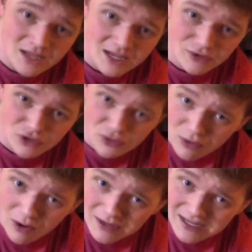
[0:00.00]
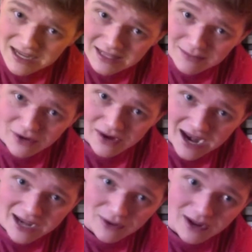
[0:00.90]
you should probably take them out
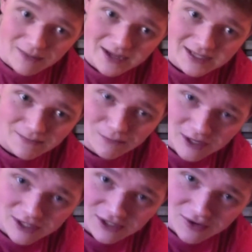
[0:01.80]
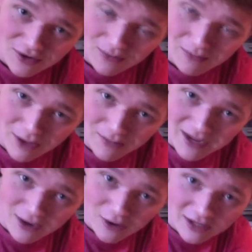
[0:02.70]
anyway, because I'm pretty sure they'll be
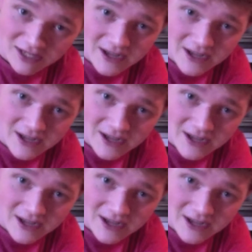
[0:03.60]
cooked,